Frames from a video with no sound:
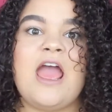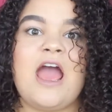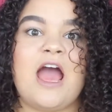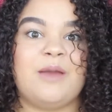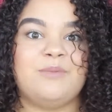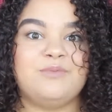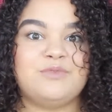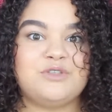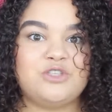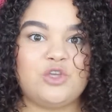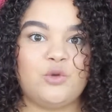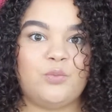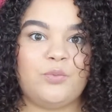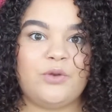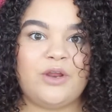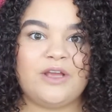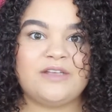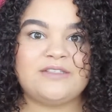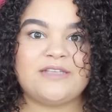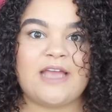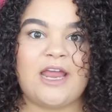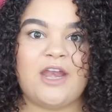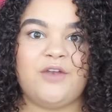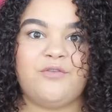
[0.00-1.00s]
I'm super
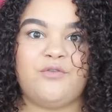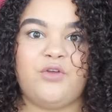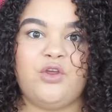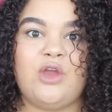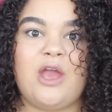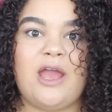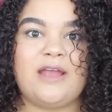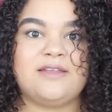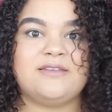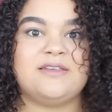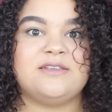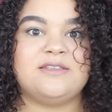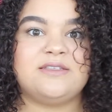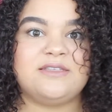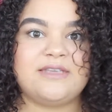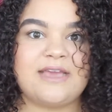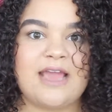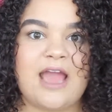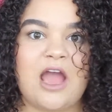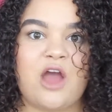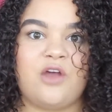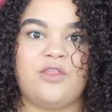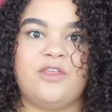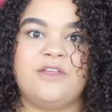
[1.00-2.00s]
excited for you guys to see
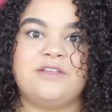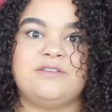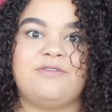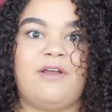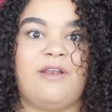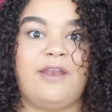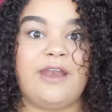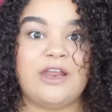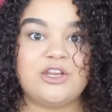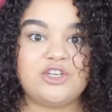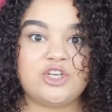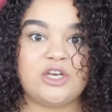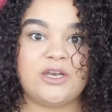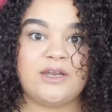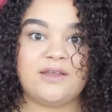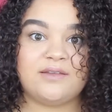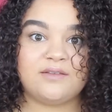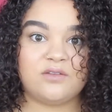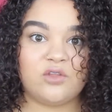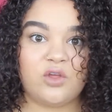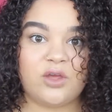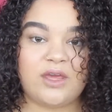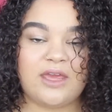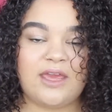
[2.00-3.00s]
how this foundation
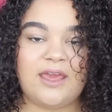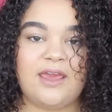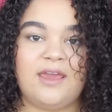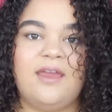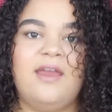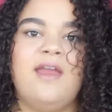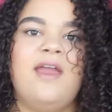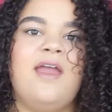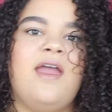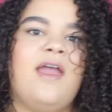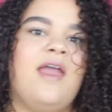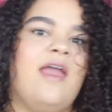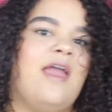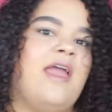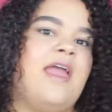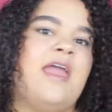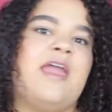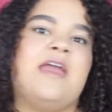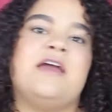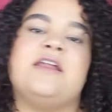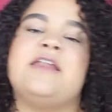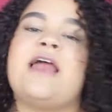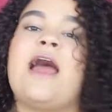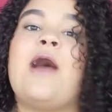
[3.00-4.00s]
is looking
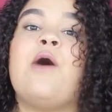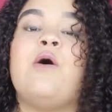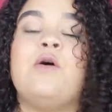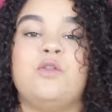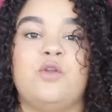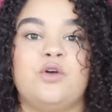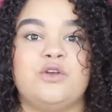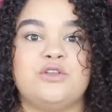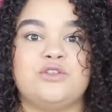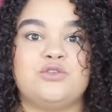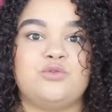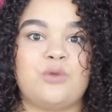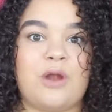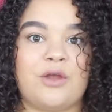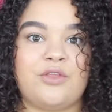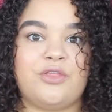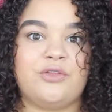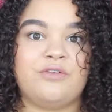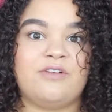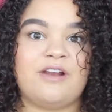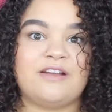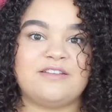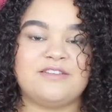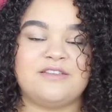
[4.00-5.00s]
and how it looks throughout
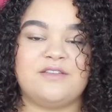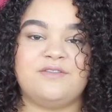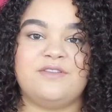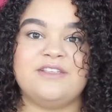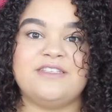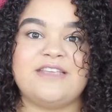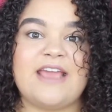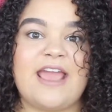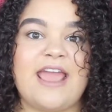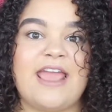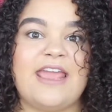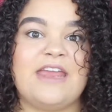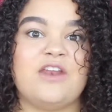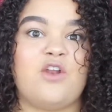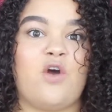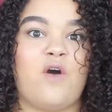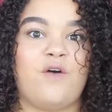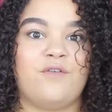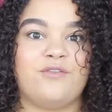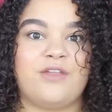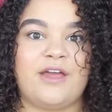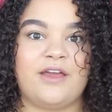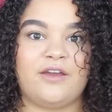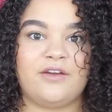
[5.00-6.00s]
the rest of the day and
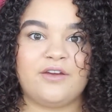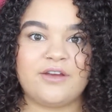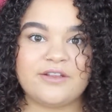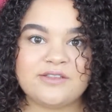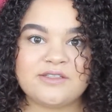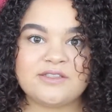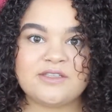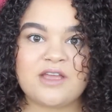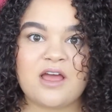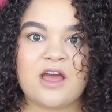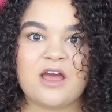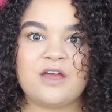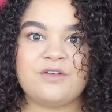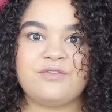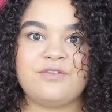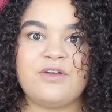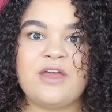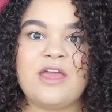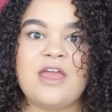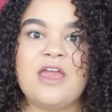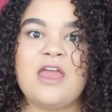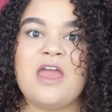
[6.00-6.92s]
all that good stuff.